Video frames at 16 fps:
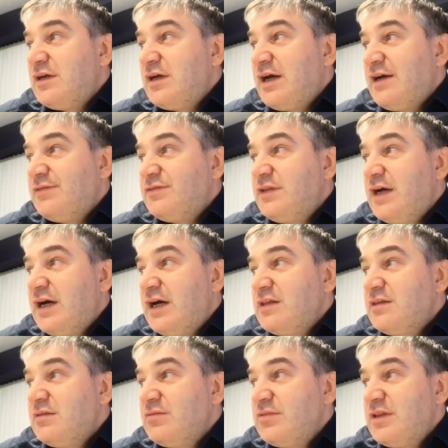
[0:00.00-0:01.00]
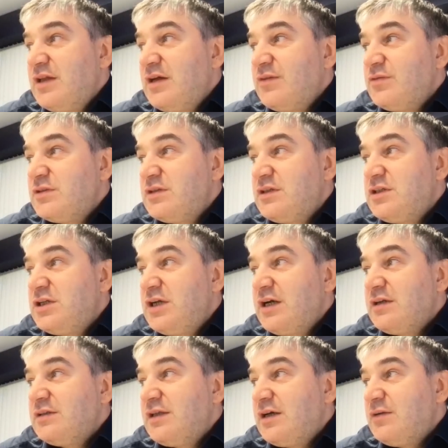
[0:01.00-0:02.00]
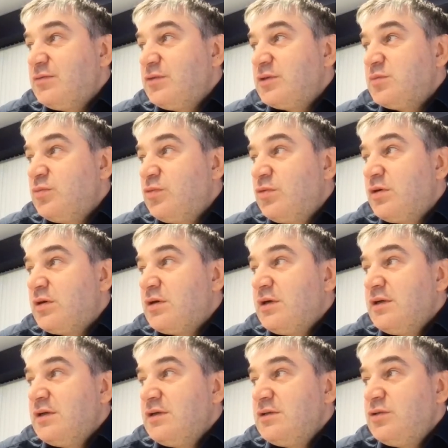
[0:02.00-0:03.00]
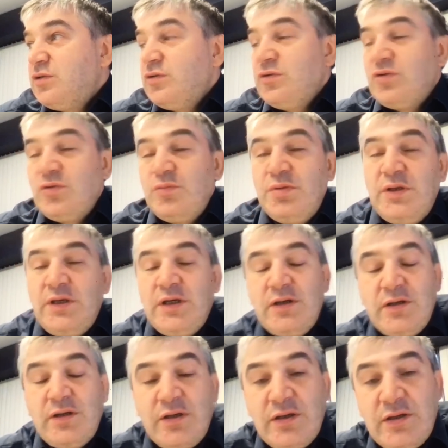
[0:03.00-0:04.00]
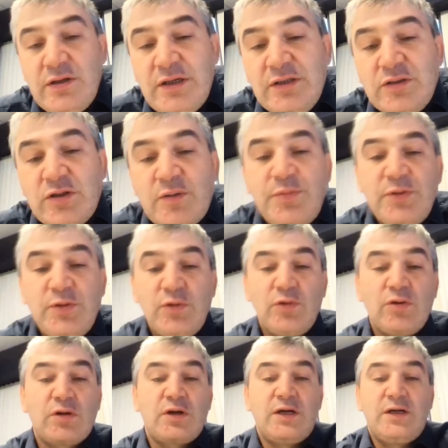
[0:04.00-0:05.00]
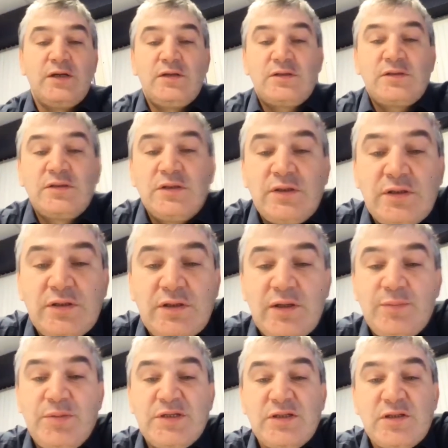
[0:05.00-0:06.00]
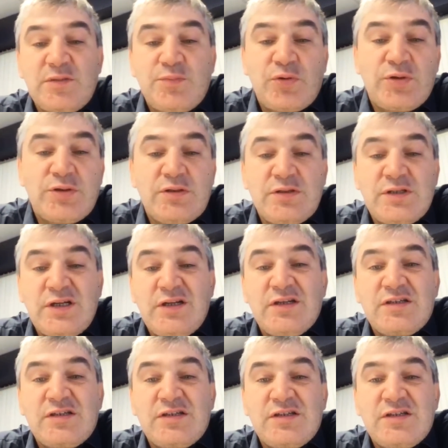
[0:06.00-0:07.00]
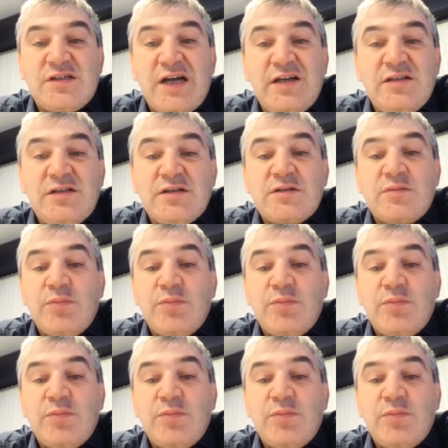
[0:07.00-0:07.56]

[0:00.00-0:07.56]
I've done when I was a child, that was more turned to be an entrepreneur and a business person than a scientist.